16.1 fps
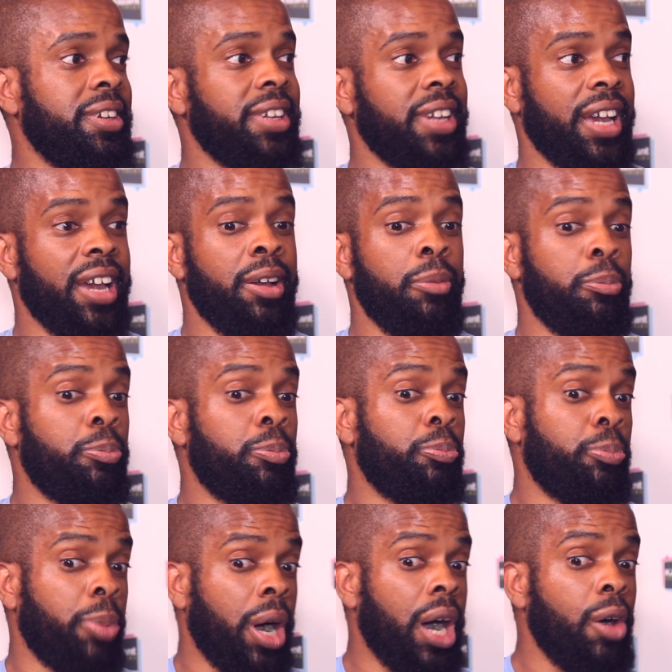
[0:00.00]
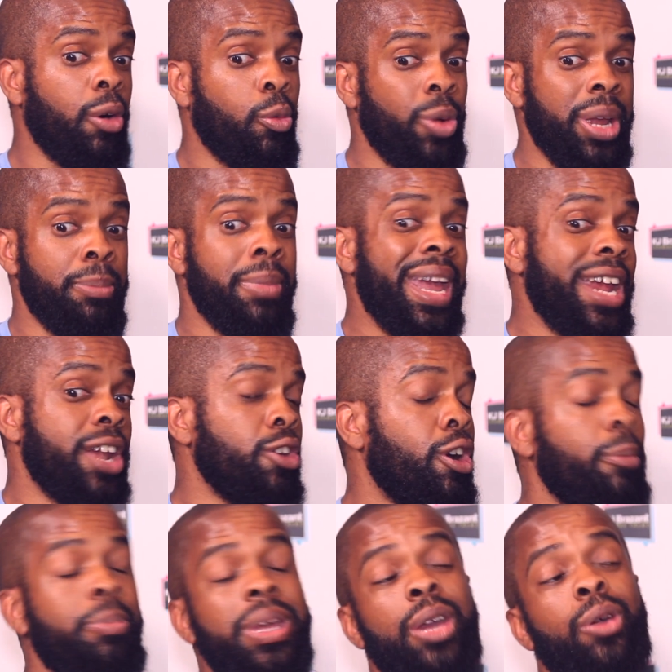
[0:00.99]
Yeah. But we may
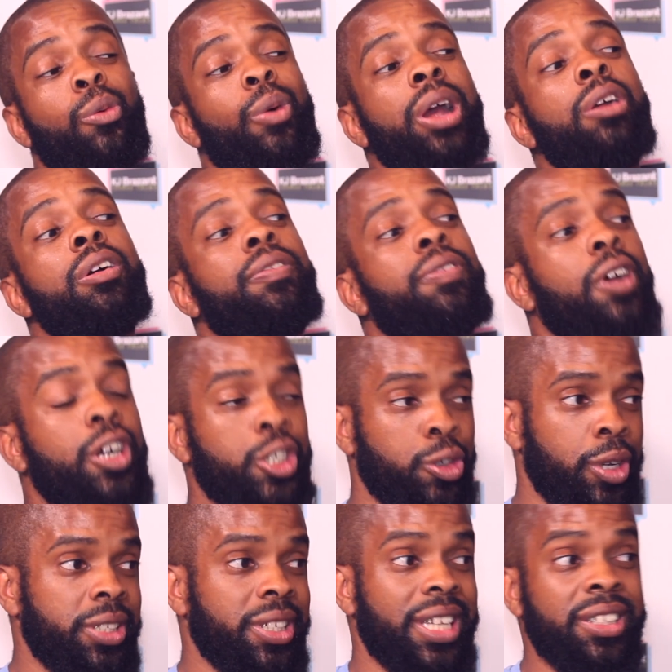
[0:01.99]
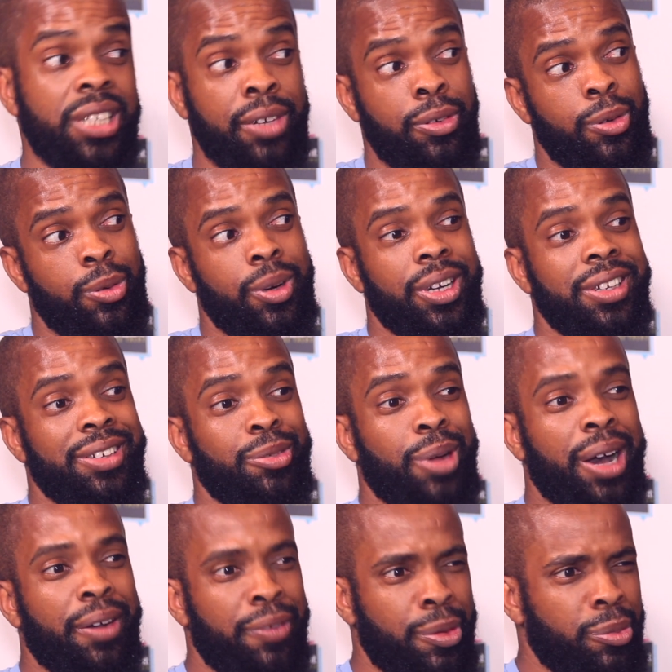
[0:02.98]
not be aware of our choices. That's another one.
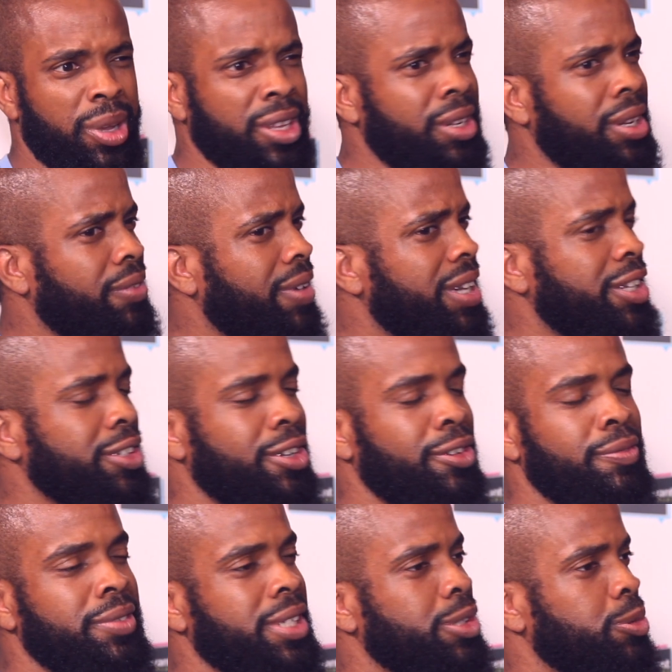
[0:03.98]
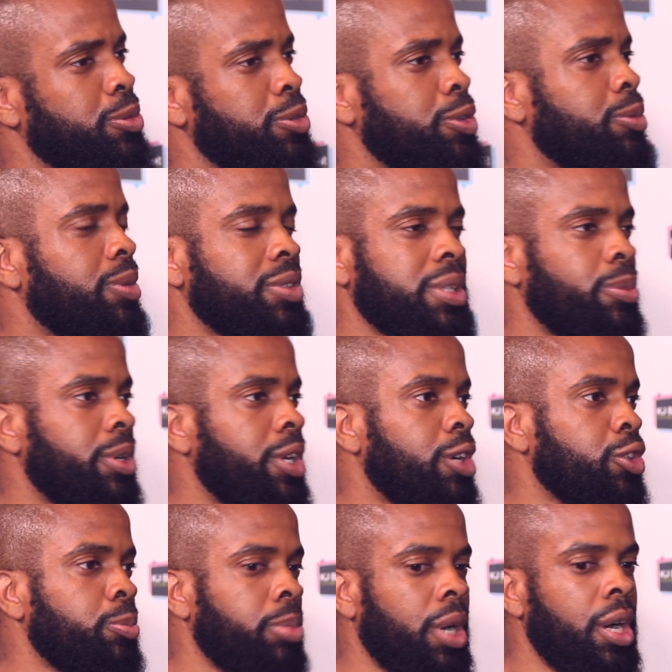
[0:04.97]
I don't know if I had a conversation with you or someone
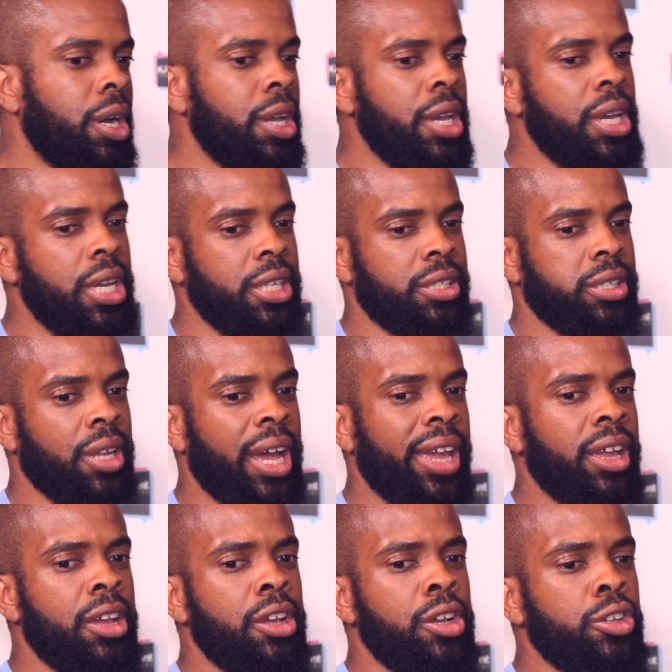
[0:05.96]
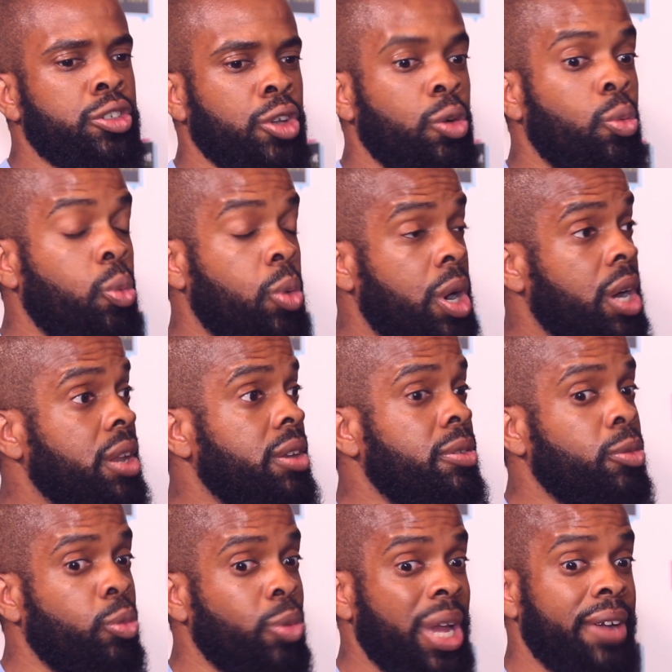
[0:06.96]
else, but it's like, so
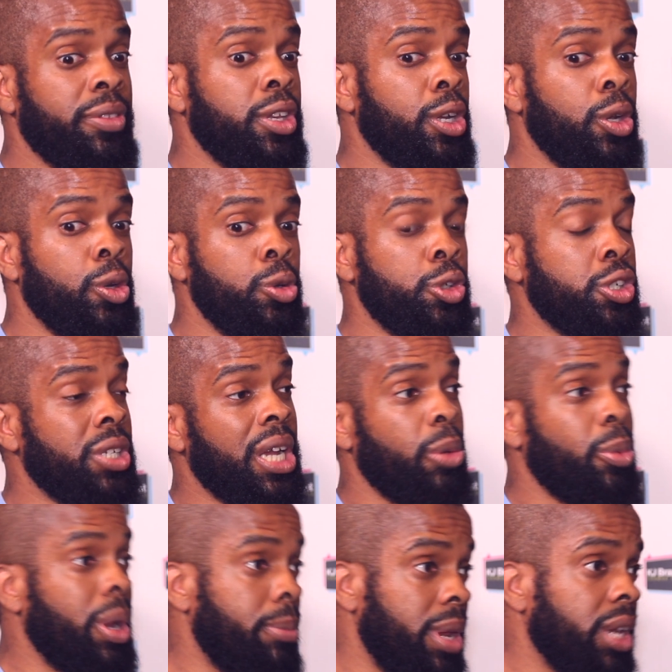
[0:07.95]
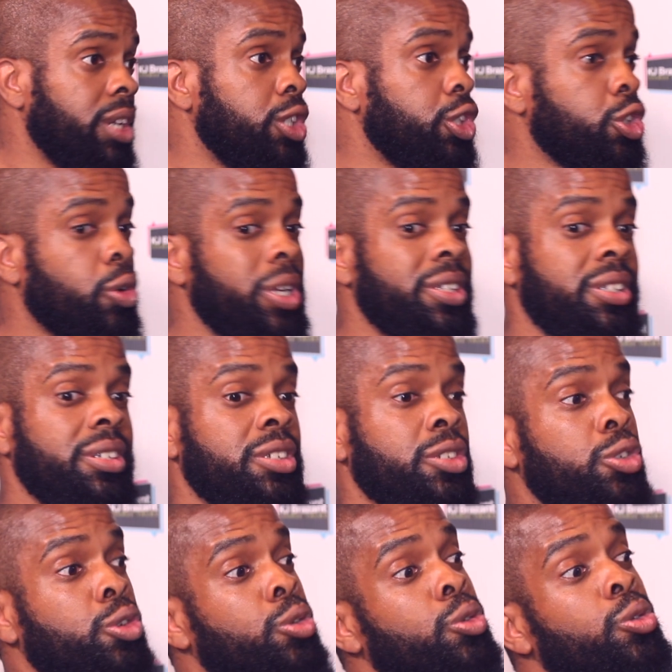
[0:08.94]
one, we have the illusion that we're making choices,
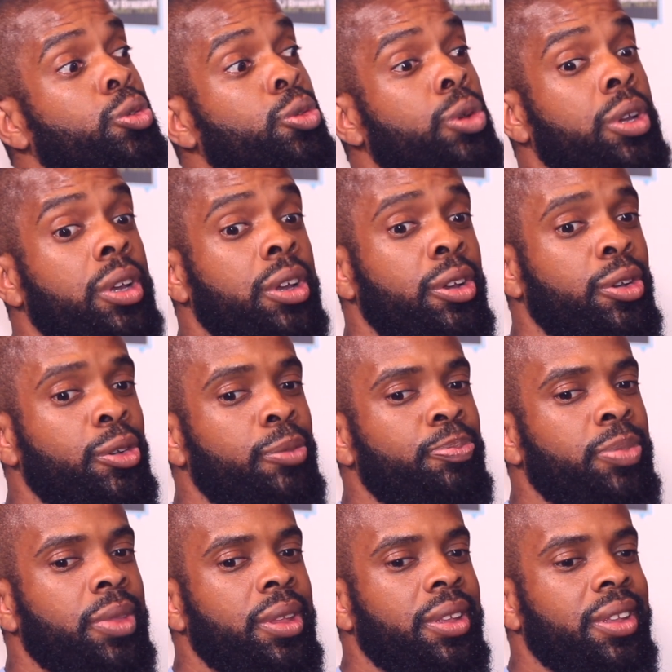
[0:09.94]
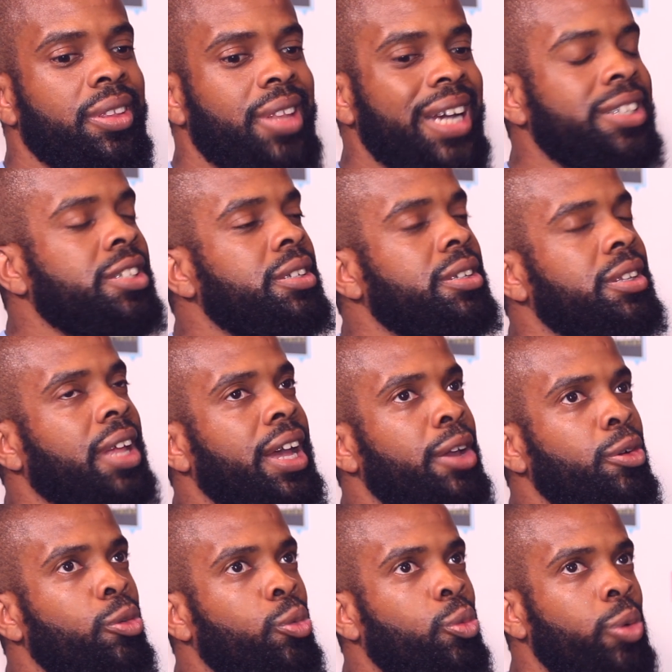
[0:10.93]
and two, that's
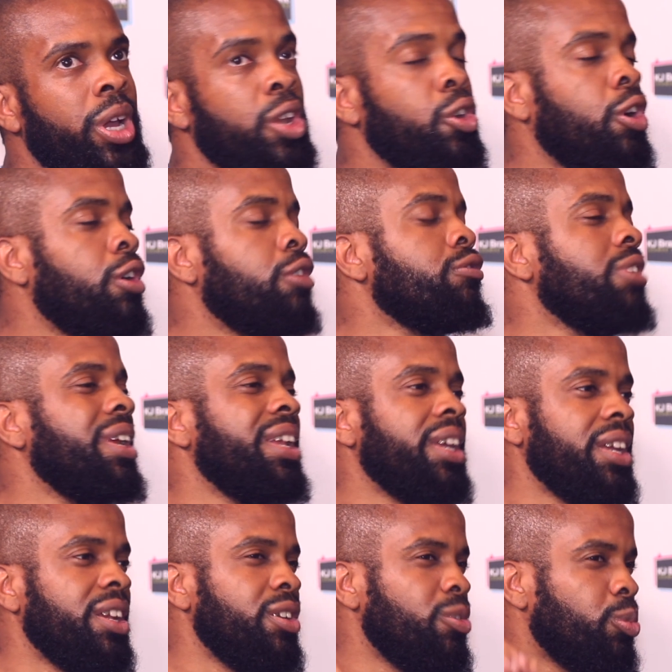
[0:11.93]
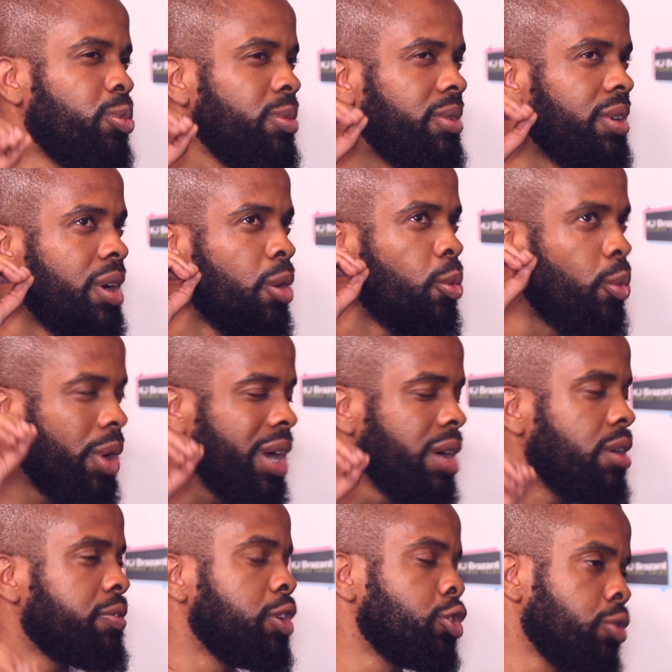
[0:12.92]
like, we're not really aware
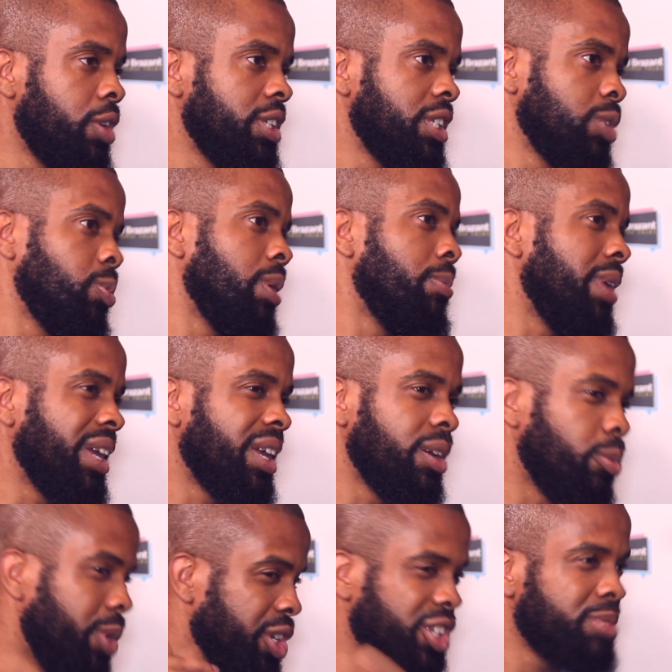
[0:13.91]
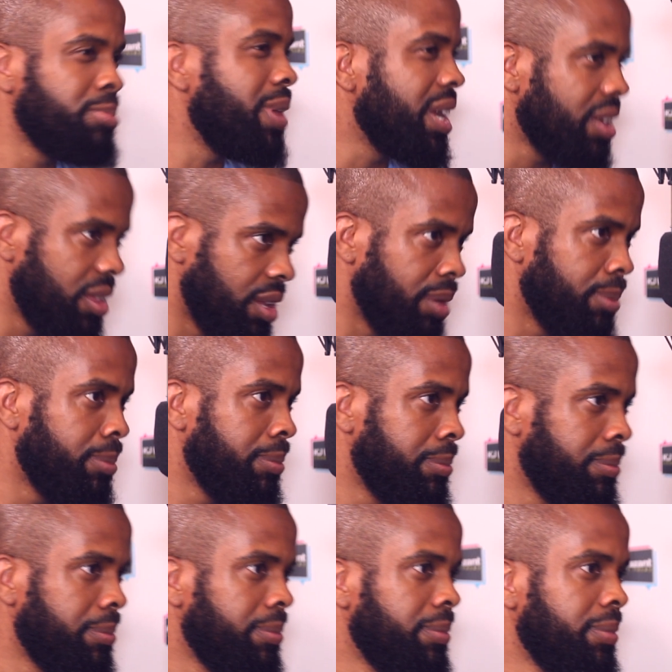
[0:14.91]
of the choices we're making. We're just making them.
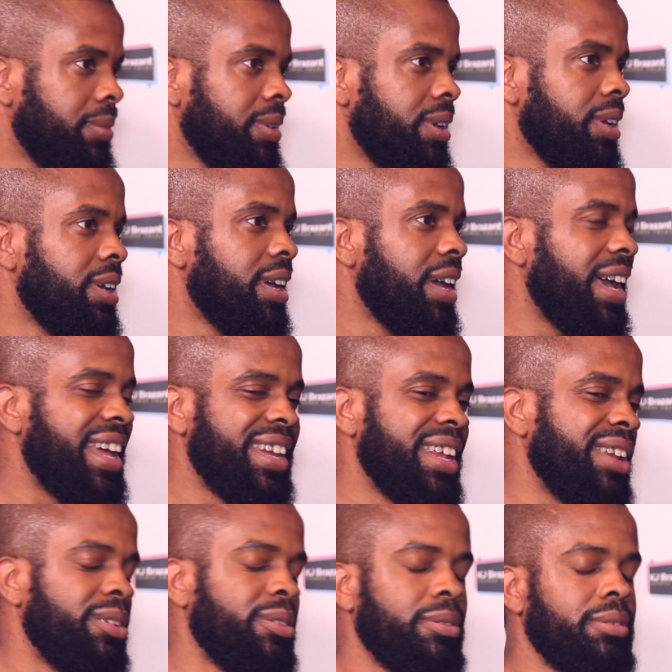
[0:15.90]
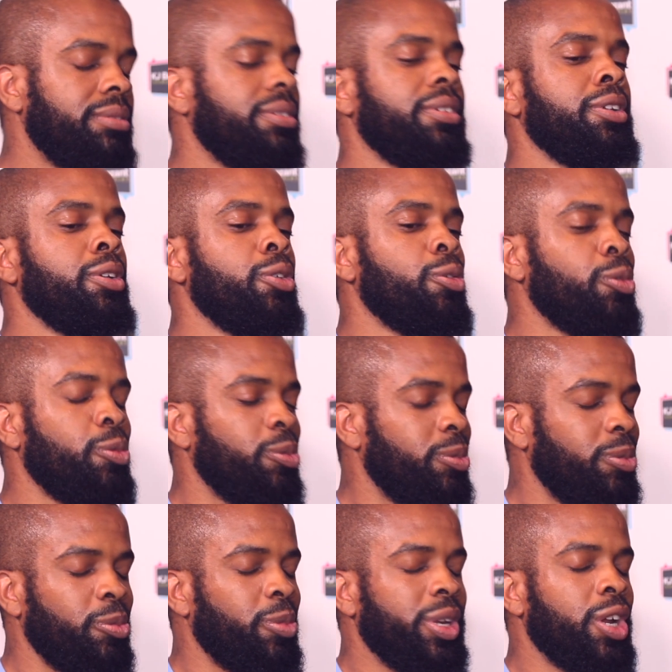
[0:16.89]
And then
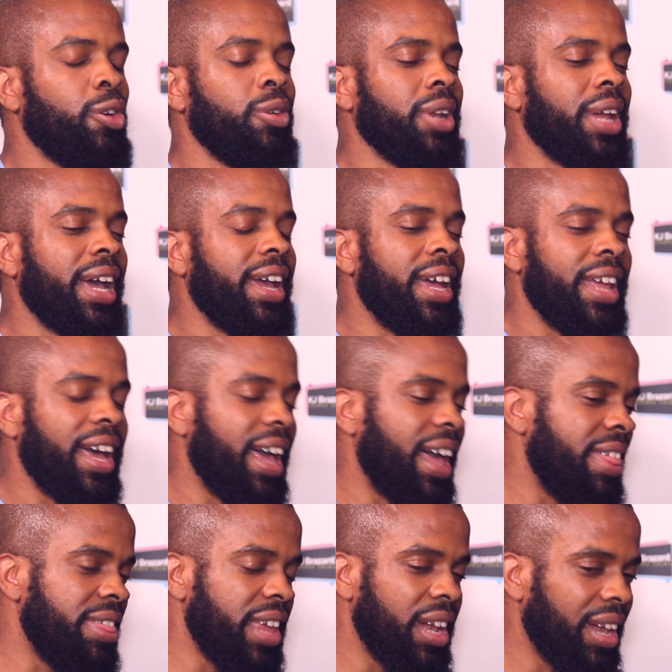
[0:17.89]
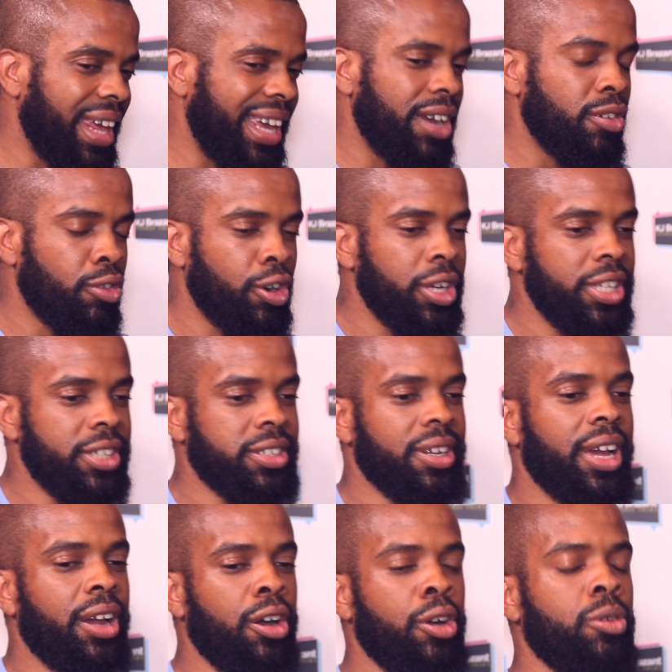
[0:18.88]
we don't like, and then later on it's
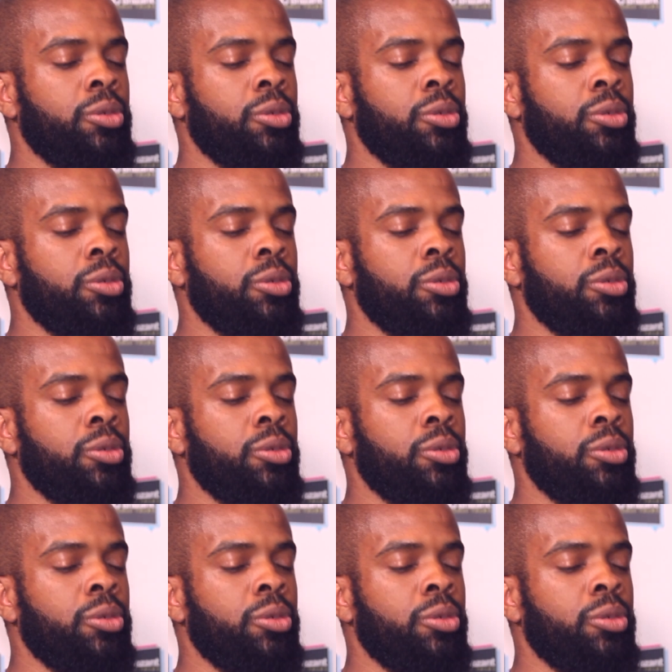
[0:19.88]
like,